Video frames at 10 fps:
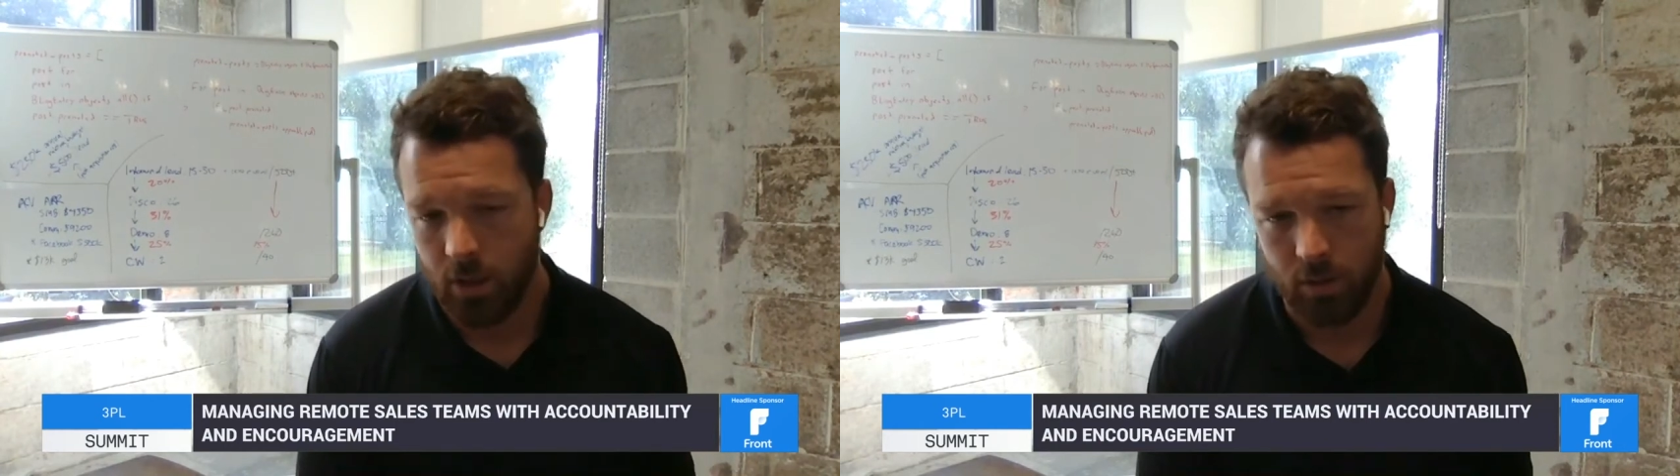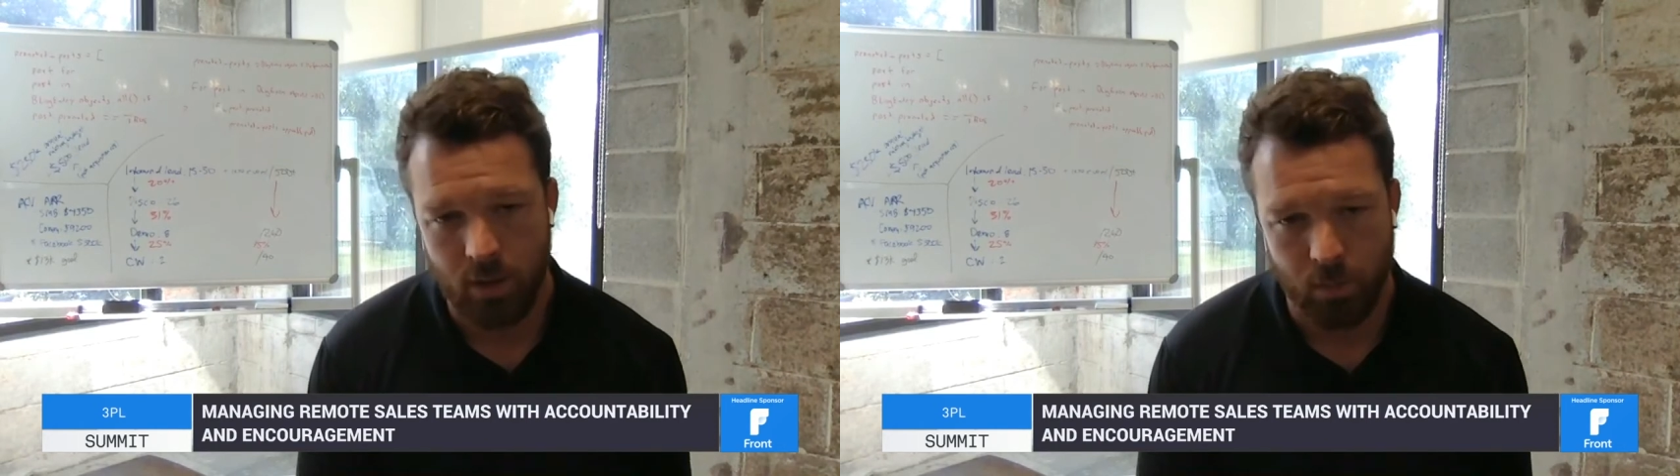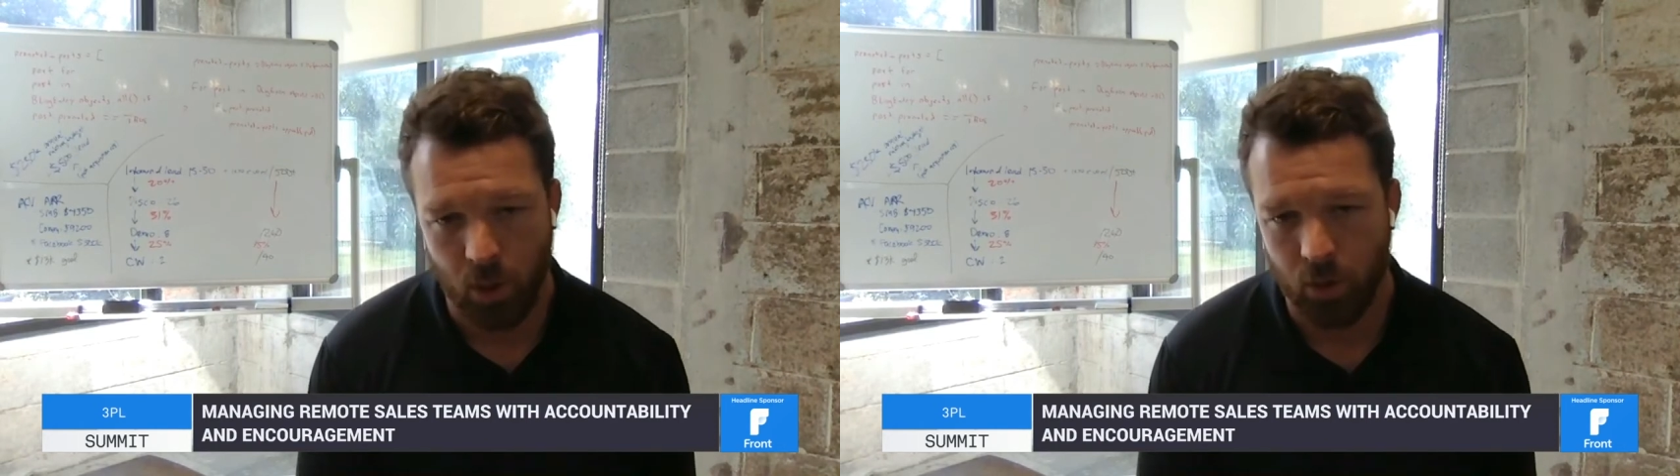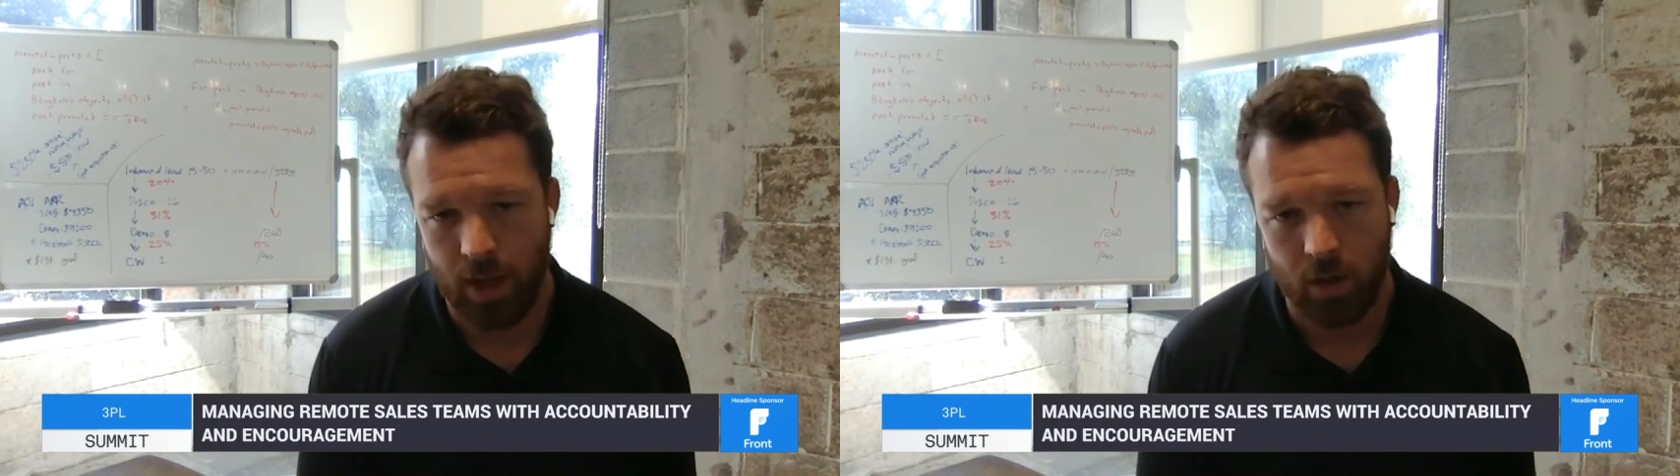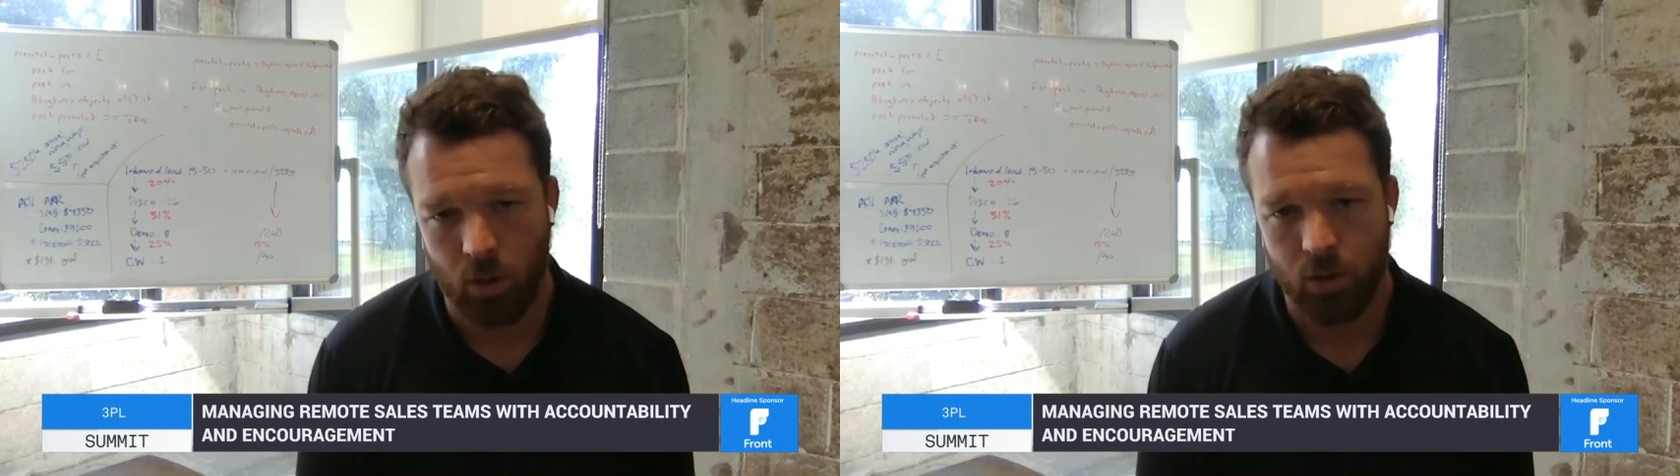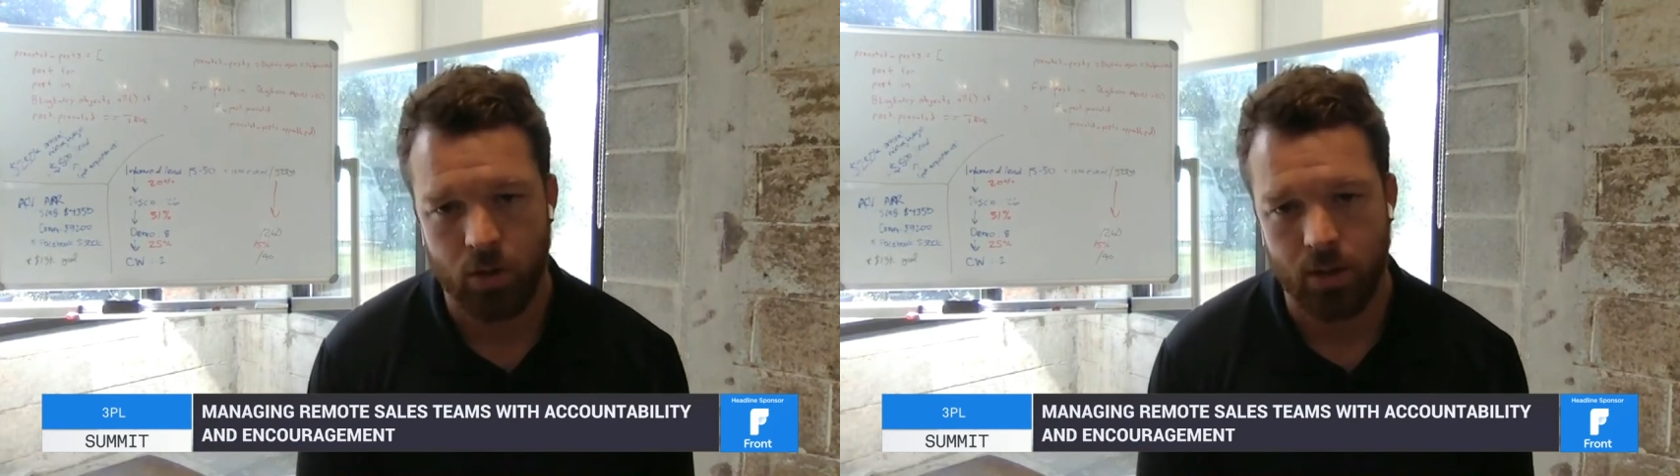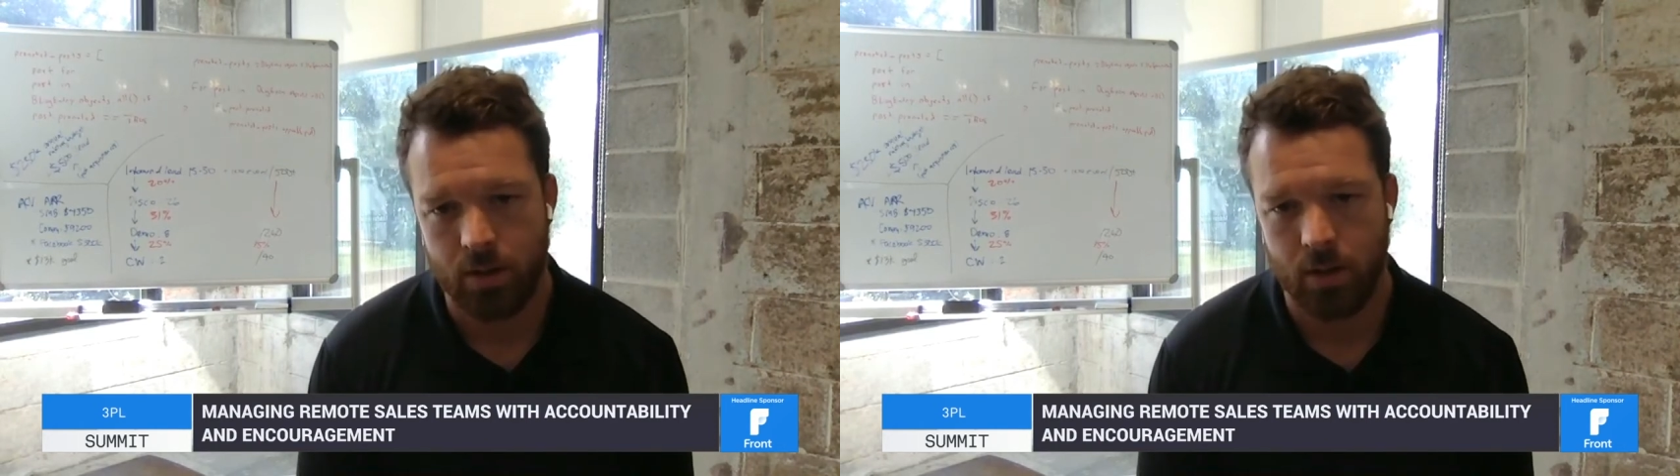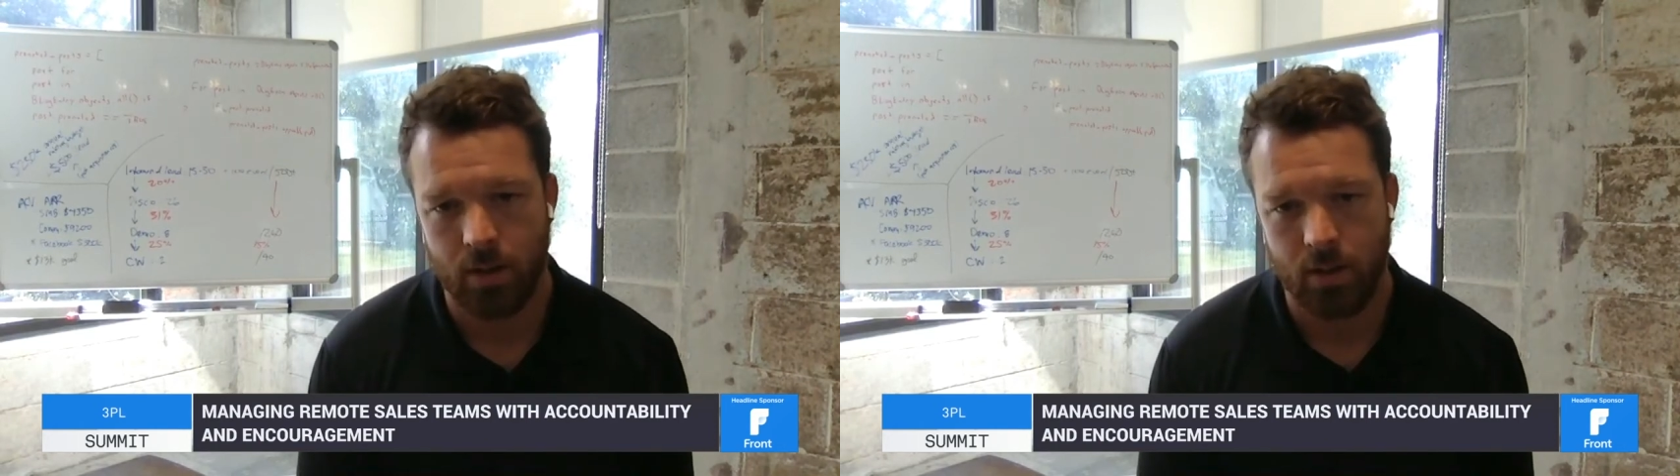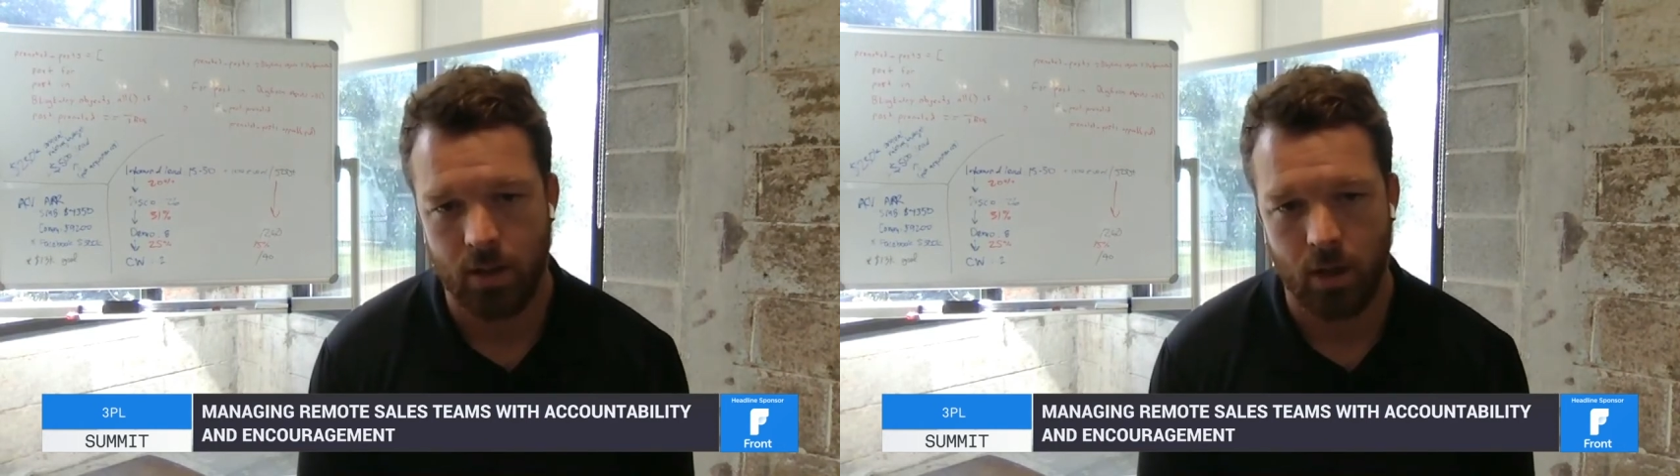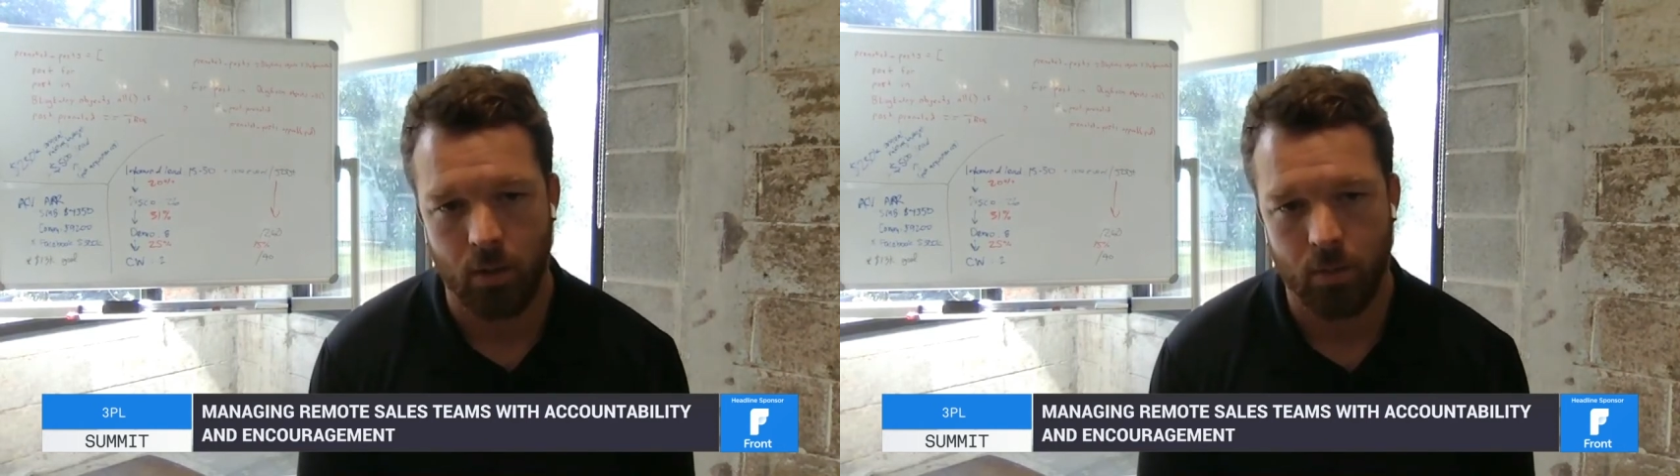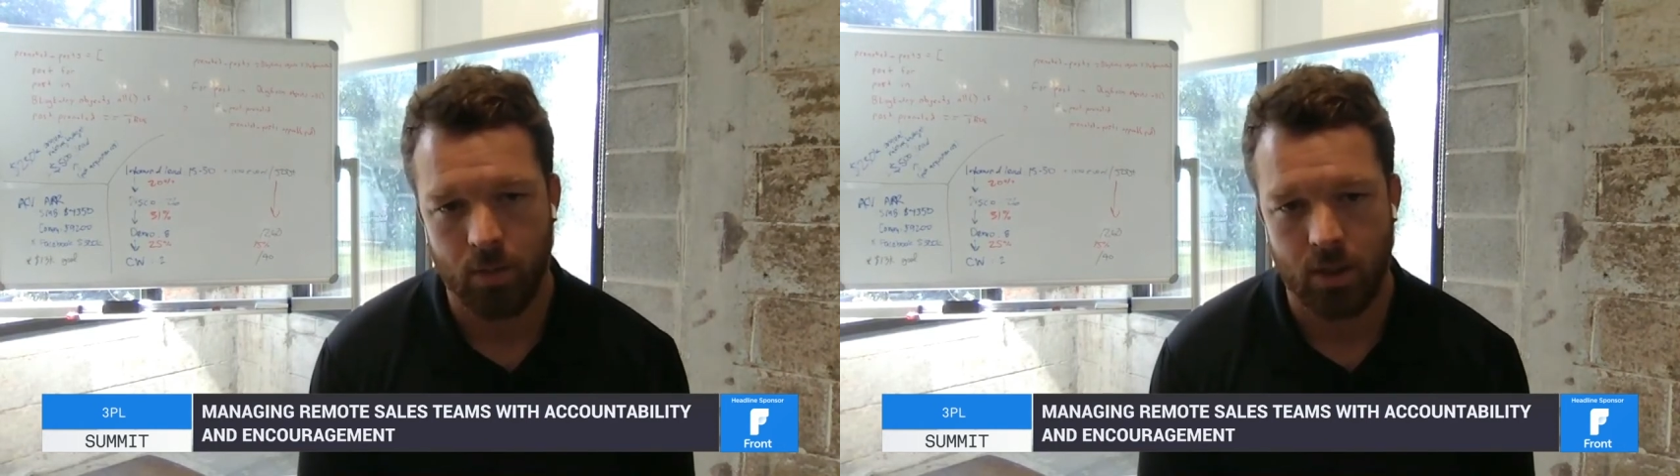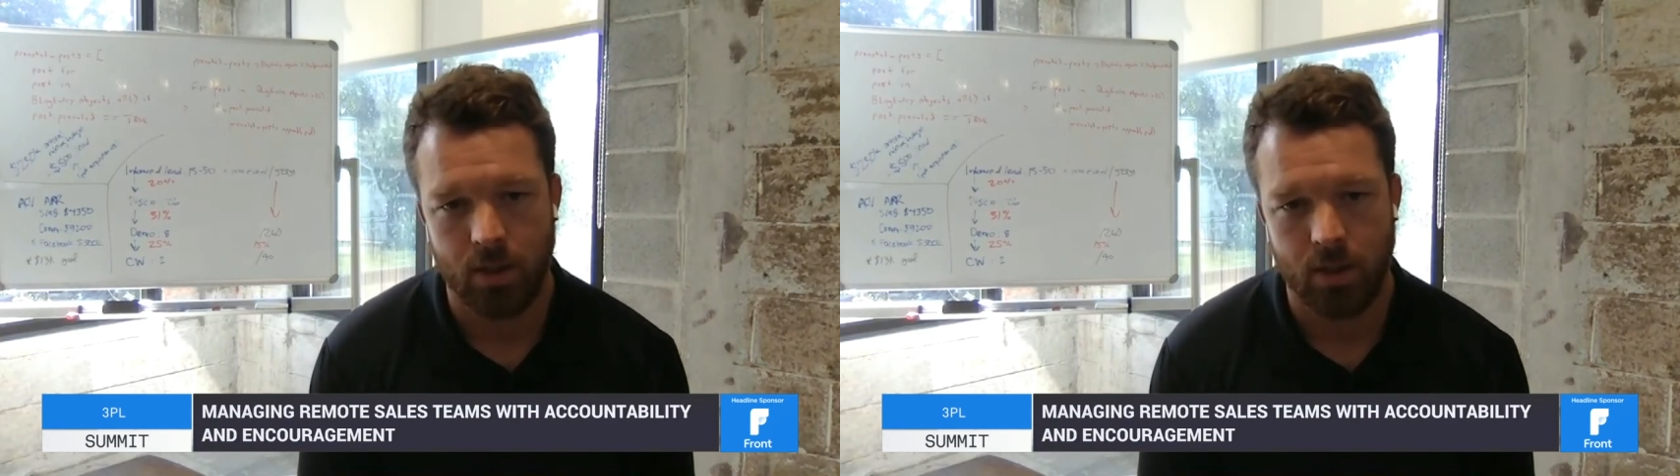you know, to build that culture and to, you know,